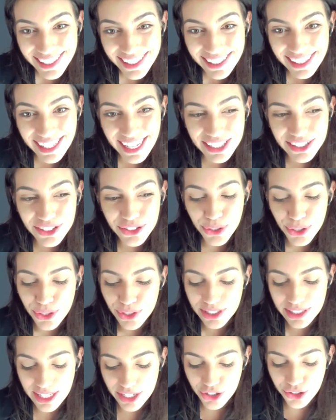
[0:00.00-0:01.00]
Like, do
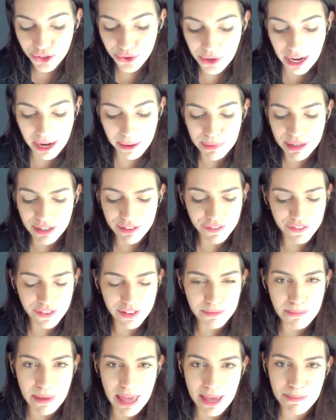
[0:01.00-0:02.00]
you teach grammar for
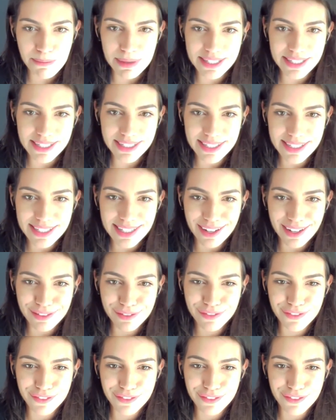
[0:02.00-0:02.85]
babies and stuff?